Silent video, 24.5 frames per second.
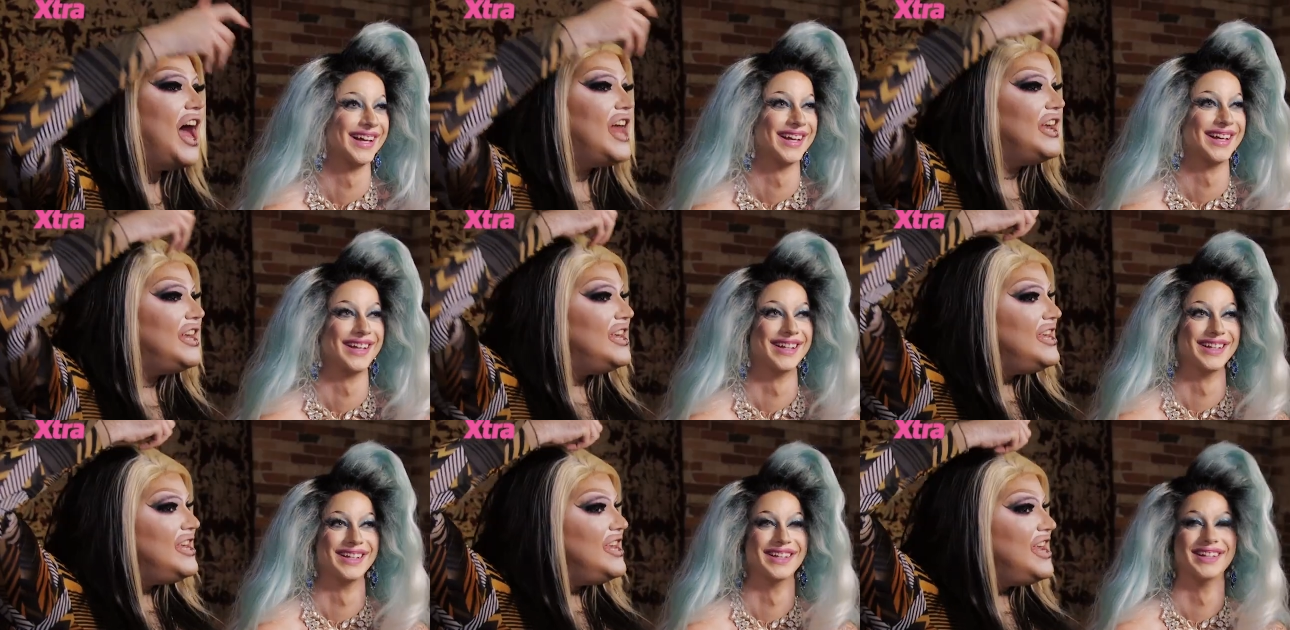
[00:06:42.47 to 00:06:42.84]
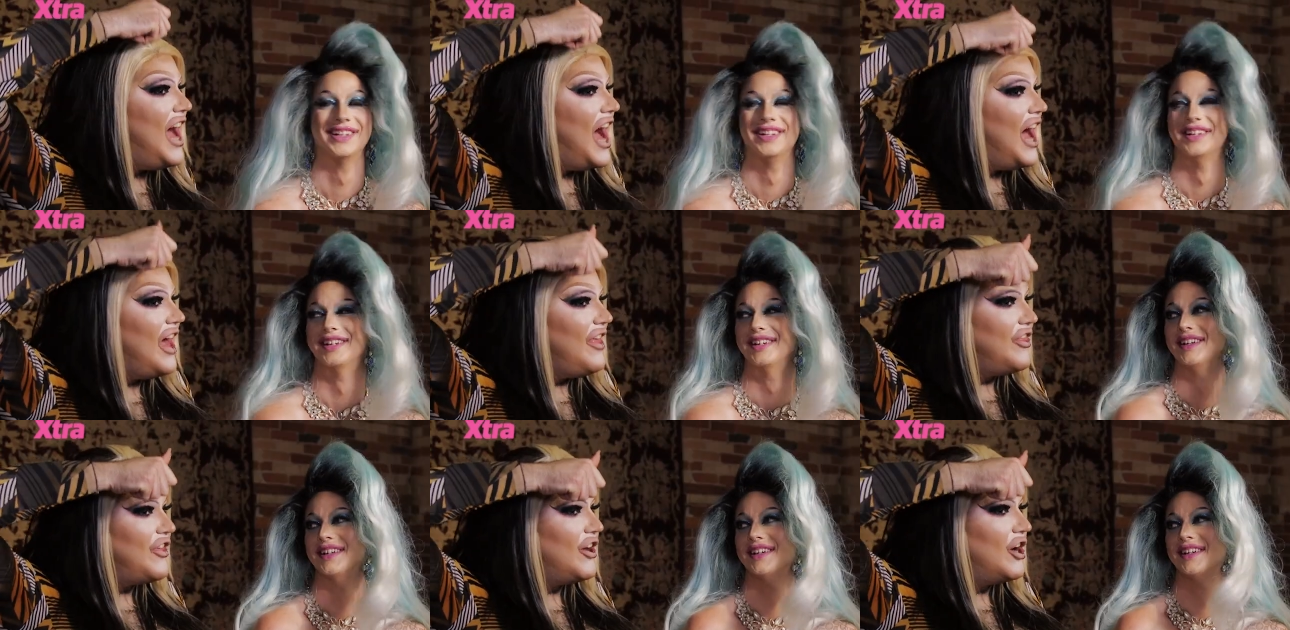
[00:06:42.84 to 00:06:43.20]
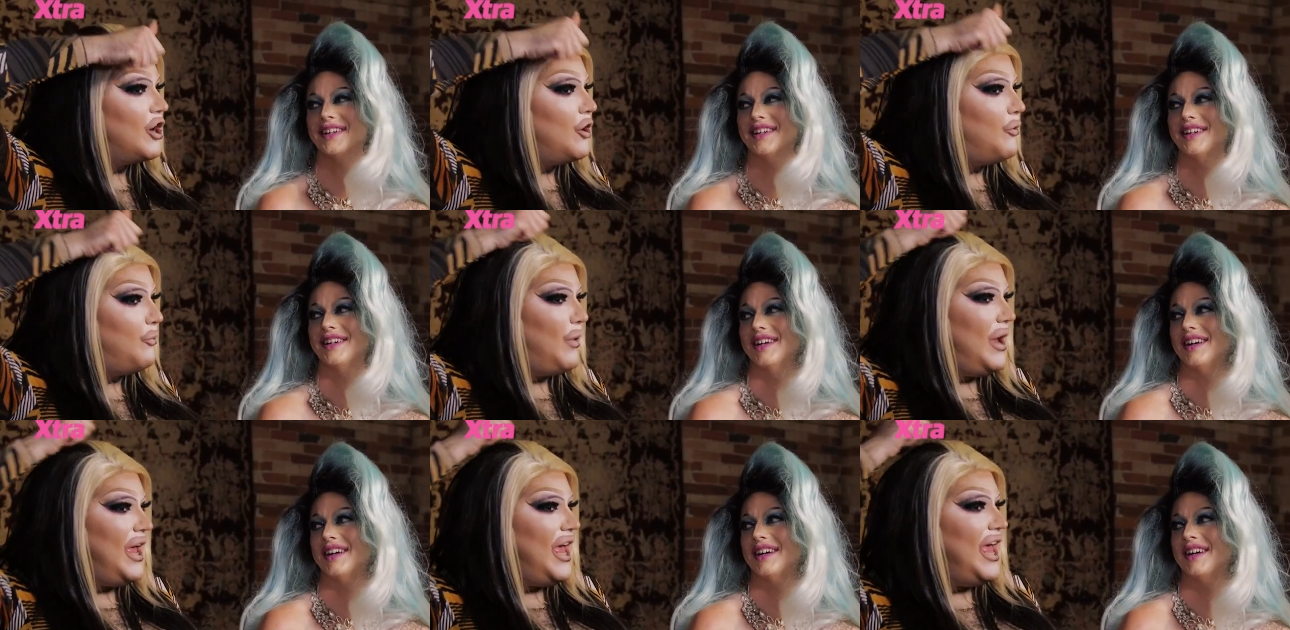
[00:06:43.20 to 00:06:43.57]

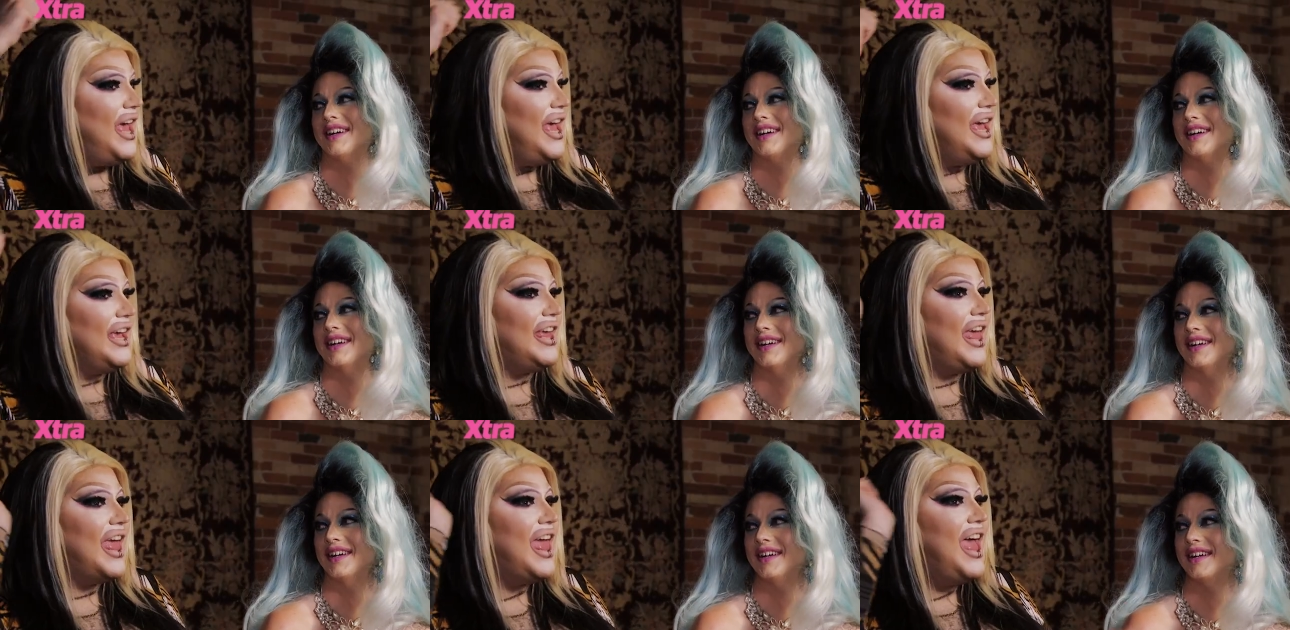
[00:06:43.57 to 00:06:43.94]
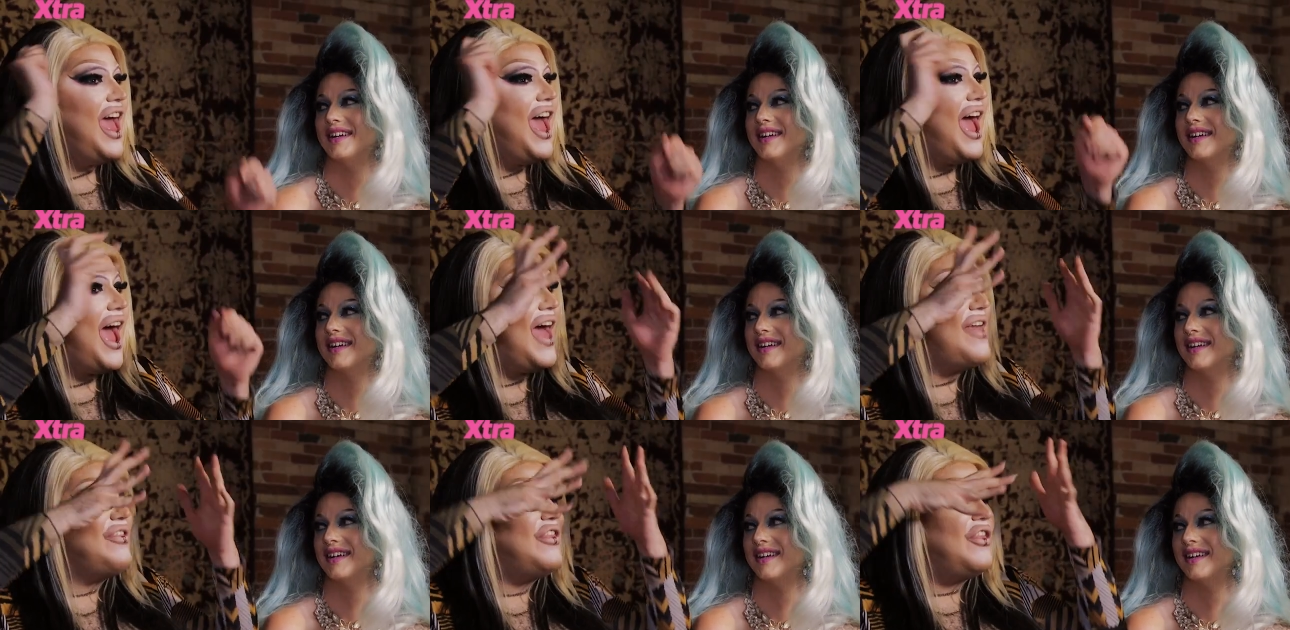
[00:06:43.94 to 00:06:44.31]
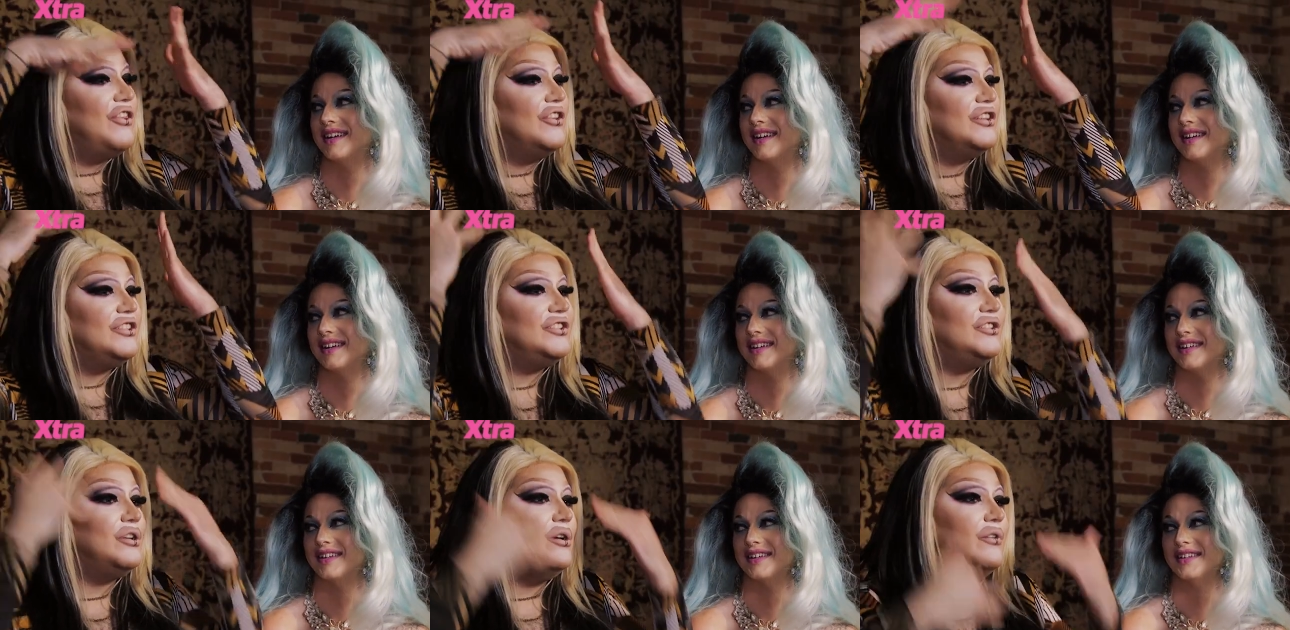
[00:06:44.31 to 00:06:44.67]
Speaker 1: another wig and
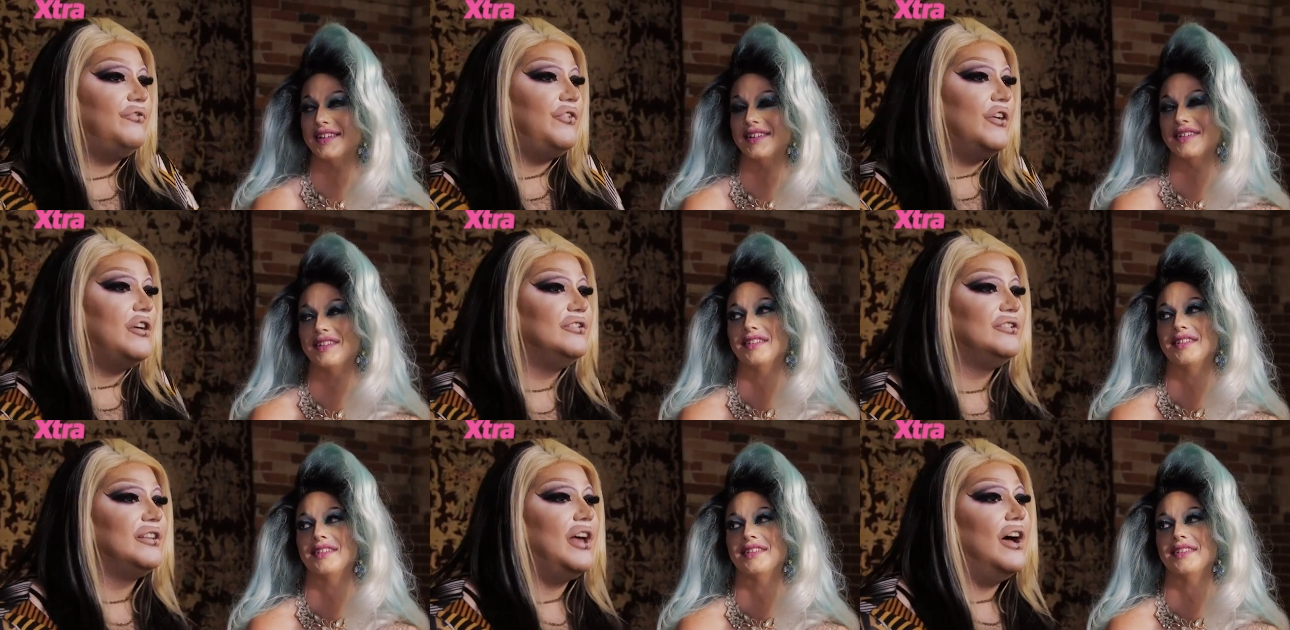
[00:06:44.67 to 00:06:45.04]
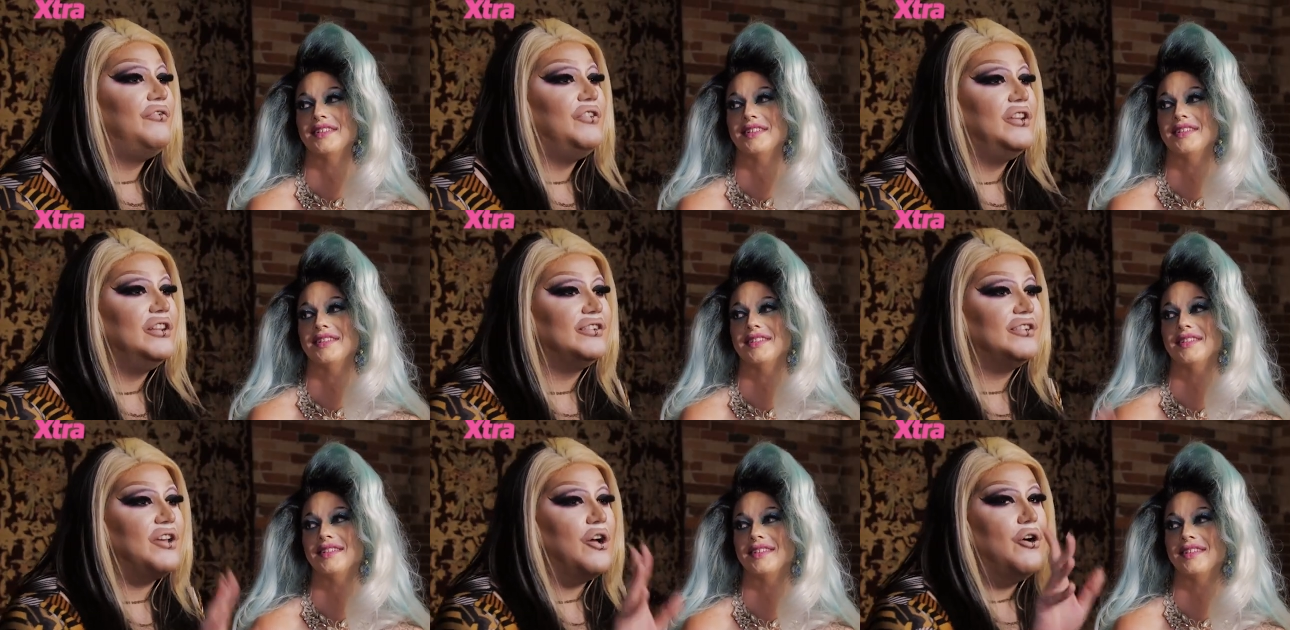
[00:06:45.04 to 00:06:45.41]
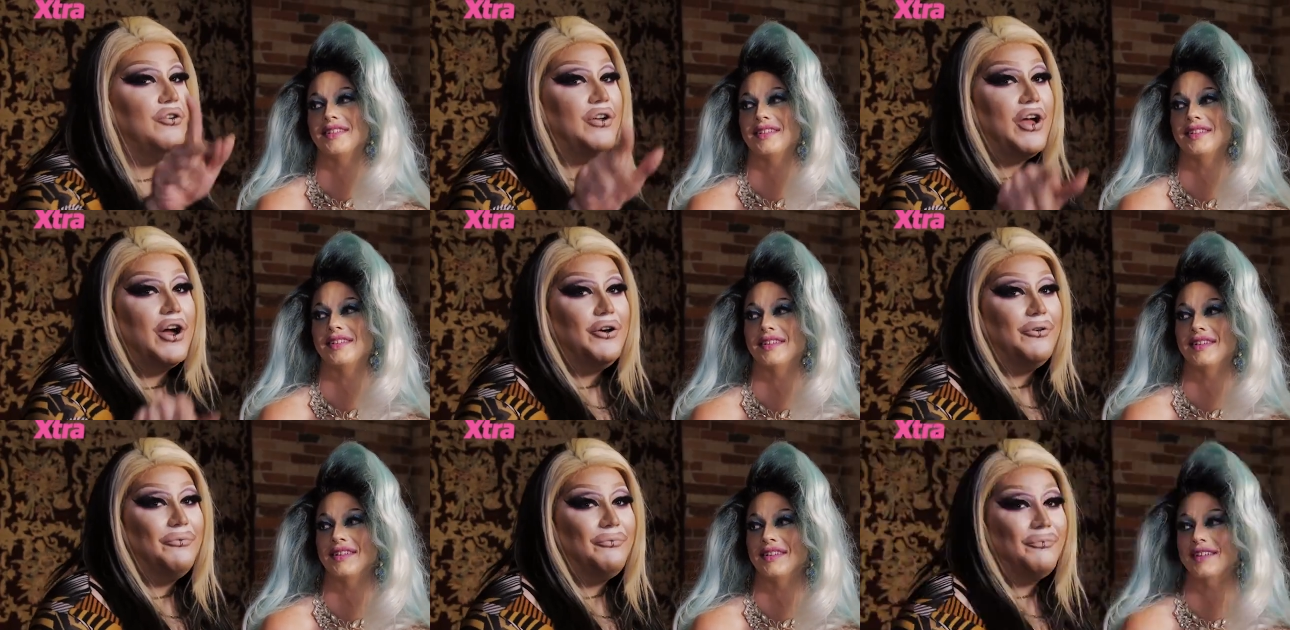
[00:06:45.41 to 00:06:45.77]
then the suit falls off and it's
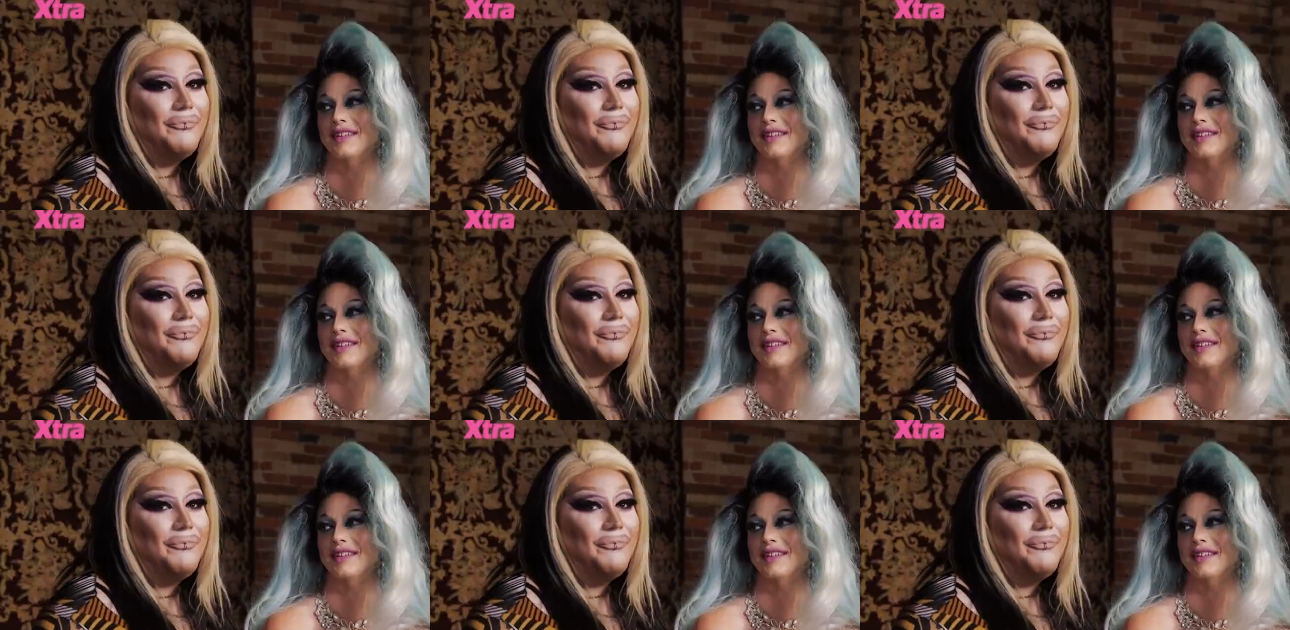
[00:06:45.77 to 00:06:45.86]
Coco.